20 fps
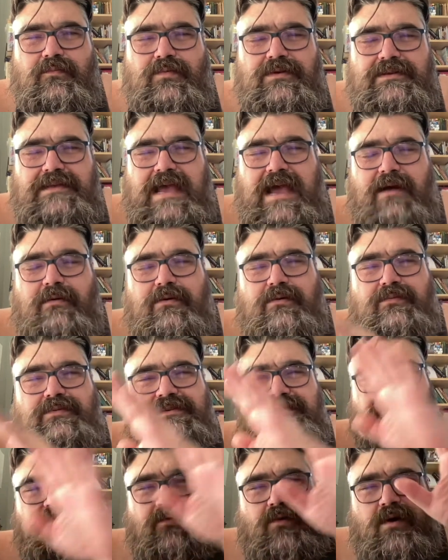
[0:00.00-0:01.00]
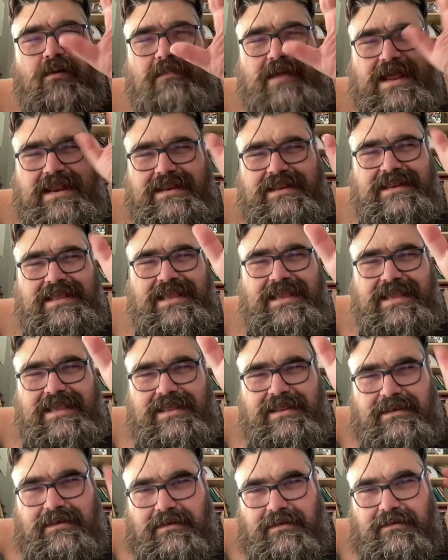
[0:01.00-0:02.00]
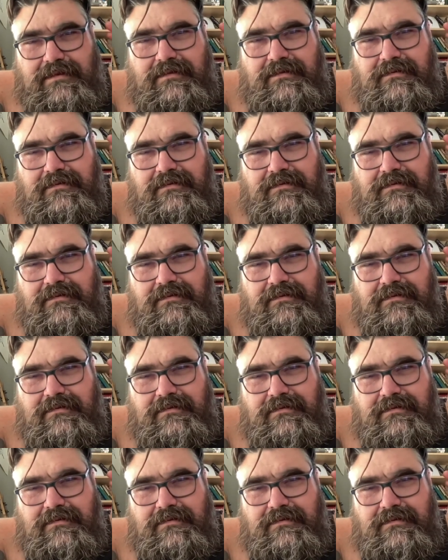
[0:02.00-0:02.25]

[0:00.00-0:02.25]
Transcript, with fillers: how it was formatted in